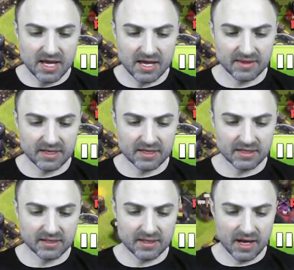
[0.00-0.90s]
and
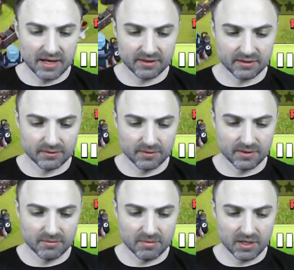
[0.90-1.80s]
then I throw
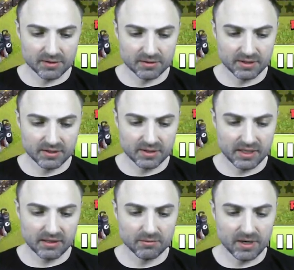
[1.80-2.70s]
them underneath
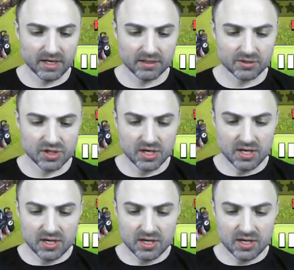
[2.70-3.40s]
a Rage.